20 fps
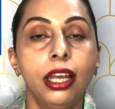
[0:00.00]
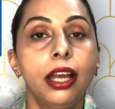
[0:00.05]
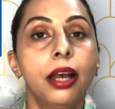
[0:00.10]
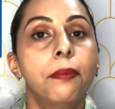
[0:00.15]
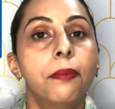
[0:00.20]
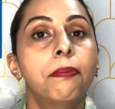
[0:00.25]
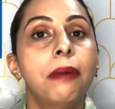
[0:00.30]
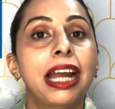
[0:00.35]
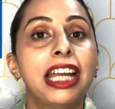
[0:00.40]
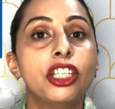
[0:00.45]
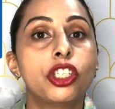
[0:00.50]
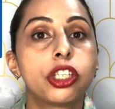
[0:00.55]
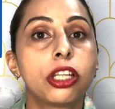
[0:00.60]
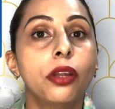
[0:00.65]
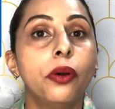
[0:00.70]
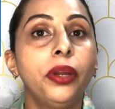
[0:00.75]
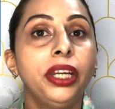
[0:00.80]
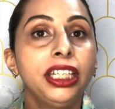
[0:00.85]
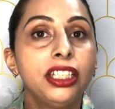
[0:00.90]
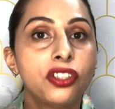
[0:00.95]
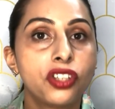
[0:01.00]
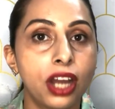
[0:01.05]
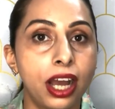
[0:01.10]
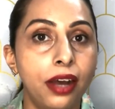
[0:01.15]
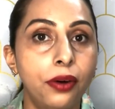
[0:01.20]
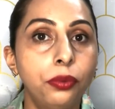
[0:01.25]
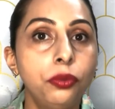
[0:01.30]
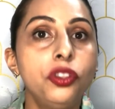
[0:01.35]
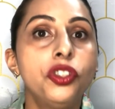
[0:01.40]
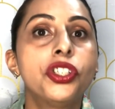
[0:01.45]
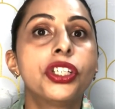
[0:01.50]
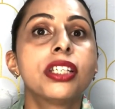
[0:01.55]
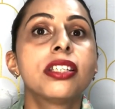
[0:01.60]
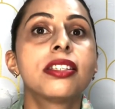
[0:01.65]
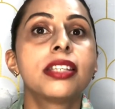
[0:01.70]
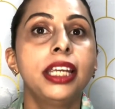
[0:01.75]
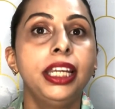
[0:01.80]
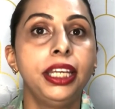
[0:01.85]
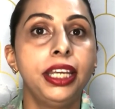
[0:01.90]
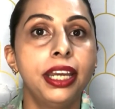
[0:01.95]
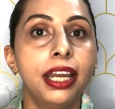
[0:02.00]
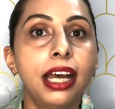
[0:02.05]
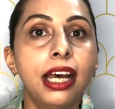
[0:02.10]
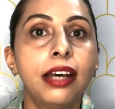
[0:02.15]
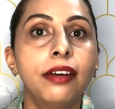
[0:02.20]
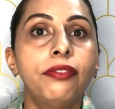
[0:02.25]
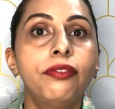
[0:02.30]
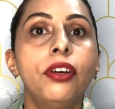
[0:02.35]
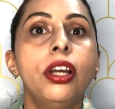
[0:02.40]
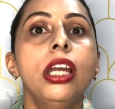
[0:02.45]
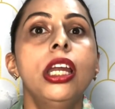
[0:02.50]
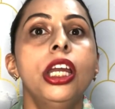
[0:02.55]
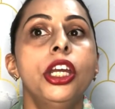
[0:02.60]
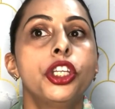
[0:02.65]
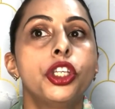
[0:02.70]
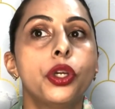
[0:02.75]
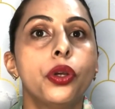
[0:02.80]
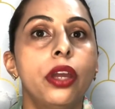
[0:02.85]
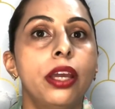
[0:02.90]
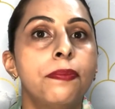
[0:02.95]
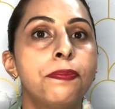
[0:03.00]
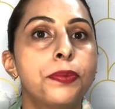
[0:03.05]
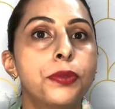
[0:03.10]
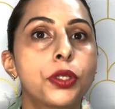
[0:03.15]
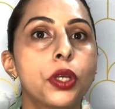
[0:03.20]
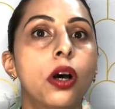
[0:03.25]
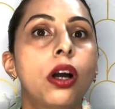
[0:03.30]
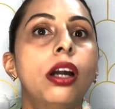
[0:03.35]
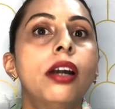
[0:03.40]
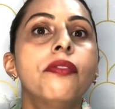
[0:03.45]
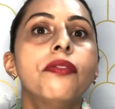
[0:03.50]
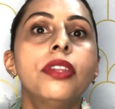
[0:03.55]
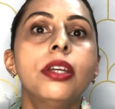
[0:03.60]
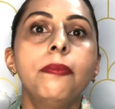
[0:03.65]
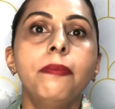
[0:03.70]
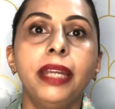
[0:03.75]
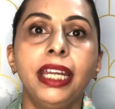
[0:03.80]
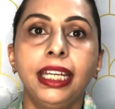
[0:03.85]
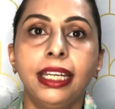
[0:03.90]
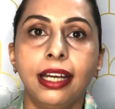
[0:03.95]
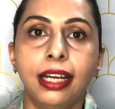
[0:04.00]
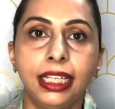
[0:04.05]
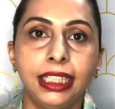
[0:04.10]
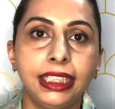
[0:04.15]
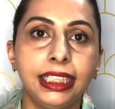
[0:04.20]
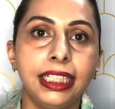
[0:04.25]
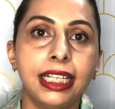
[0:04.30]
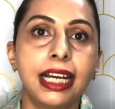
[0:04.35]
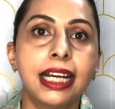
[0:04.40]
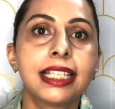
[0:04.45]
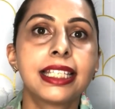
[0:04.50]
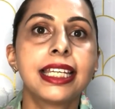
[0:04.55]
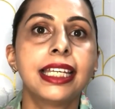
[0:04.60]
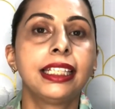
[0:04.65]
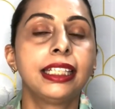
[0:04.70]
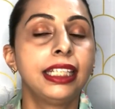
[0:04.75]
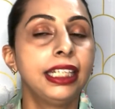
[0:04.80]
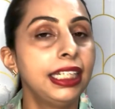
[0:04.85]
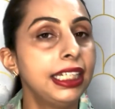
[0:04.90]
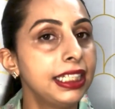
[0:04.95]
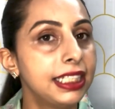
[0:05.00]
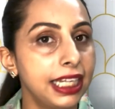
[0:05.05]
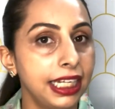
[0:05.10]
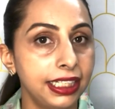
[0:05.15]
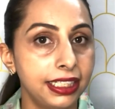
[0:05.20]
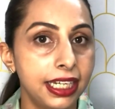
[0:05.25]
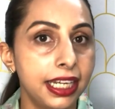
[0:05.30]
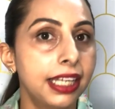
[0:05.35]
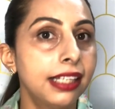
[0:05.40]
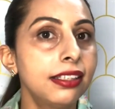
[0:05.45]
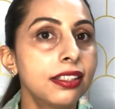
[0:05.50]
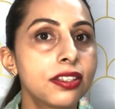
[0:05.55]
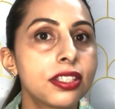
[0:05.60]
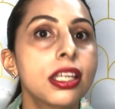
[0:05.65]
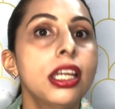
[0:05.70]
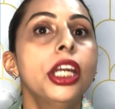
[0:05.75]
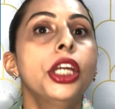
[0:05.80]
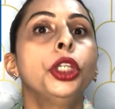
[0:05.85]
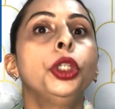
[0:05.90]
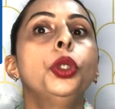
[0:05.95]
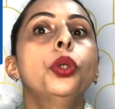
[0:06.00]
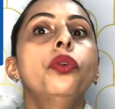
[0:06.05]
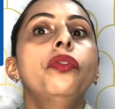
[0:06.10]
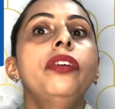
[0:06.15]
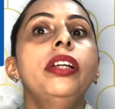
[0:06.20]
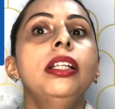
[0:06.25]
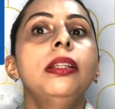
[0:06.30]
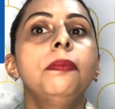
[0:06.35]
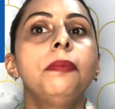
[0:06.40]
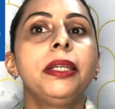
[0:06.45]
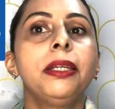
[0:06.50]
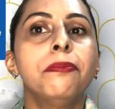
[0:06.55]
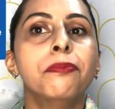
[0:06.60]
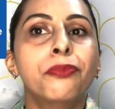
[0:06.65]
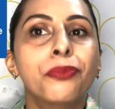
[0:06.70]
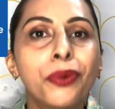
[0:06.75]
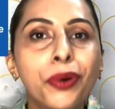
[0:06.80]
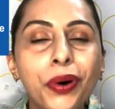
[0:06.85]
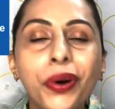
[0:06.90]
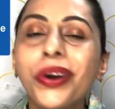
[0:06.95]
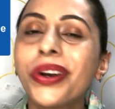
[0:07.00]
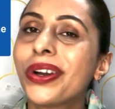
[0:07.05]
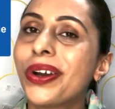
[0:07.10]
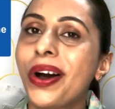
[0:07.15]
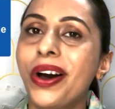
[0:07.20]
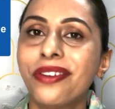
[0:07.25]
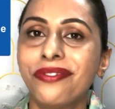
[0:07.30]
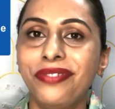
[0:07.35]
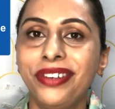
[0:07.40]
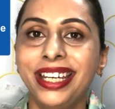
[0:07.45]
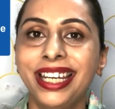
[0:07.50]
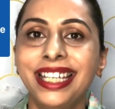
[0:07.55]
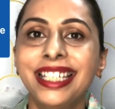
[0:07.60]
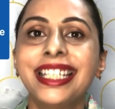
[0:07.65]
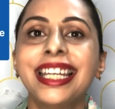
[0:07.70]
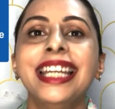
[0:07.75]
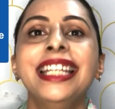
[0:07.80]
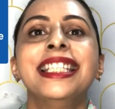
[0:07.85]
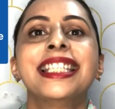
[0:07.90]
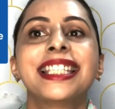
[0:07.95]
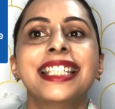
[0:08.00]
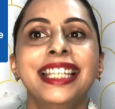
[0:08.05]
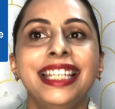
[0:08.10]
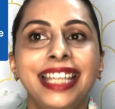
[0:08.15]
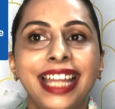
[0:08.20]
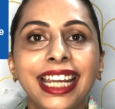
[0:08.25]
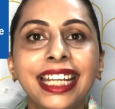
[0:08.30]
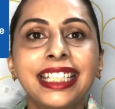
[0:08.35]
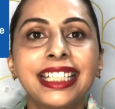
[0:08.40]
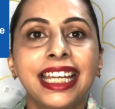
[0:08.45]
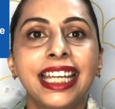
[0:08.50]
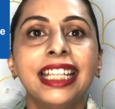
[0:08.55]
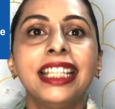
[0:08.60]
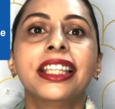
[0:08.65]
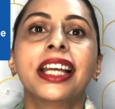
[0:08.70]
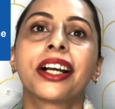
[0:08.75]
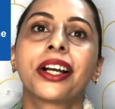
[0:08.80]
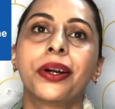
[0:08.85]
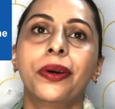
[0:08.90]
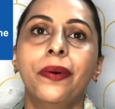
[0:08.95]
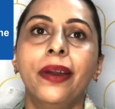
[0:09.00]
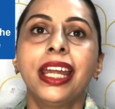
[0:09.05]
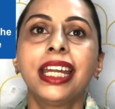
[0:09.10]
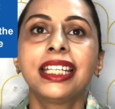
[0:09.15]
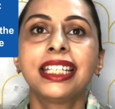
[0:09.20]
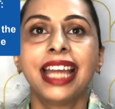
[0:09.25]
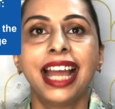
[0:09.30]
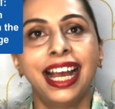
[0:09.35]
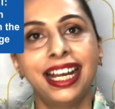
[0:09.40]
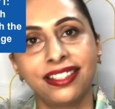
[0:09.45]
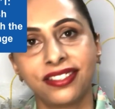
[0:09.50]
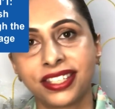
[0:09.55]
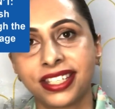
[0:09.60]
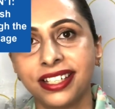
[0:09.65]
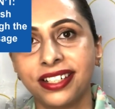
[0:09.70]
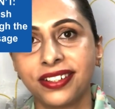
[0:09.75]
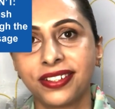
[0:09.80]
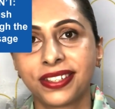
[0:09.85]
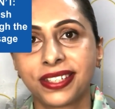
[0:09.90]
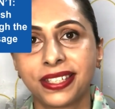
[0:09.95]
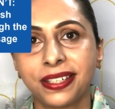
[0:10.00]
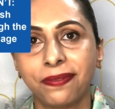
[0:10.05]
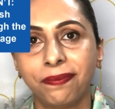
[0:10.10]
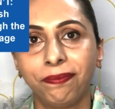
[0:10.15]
By slowing down just enough to absorb the main ideas and key details, you will be more confident in selecting the correct answers.